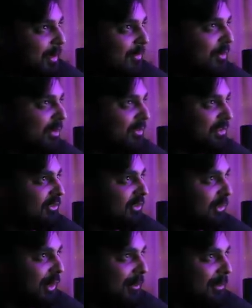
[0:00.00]
I think it's
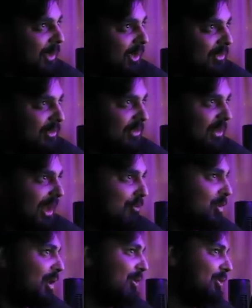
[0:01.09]
Instagram or like it's a
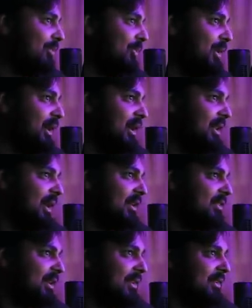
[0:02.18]
Snapchat or something. And he like
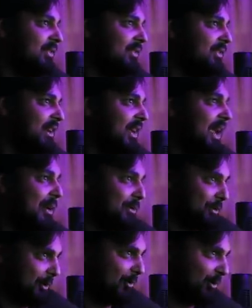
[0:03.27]
sent his dick out
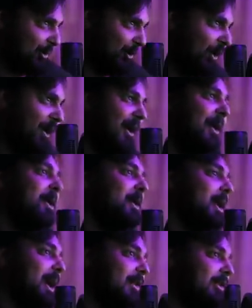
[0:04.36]
to a story,
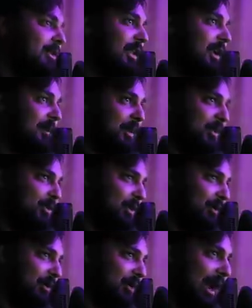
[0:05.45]
and this is like a picture
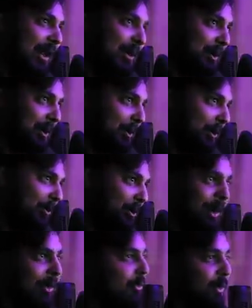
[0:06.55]
of his gallery roll. So I
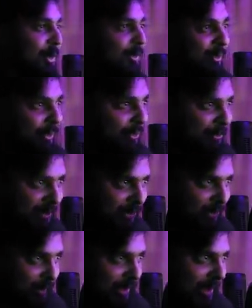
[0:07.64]
guess we'll review as much
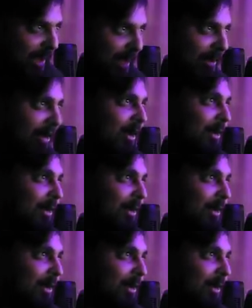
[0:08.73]
as we can.